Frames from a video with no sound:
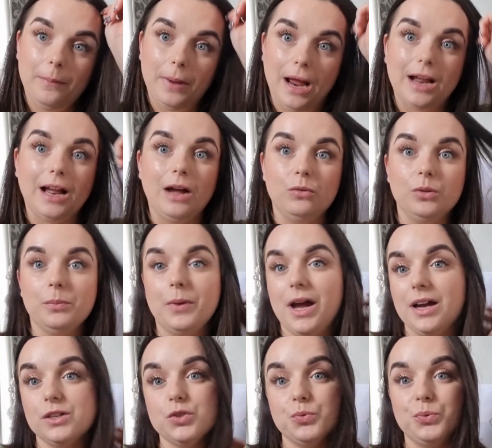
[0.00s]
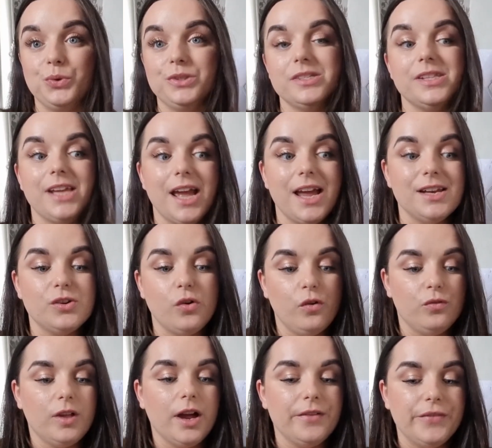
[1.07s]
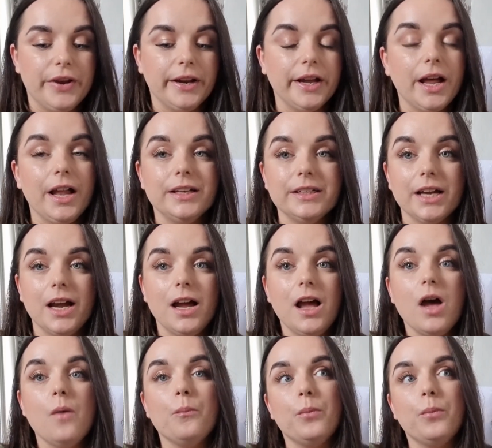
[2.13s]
back out the bag towards the end of the advent calendar.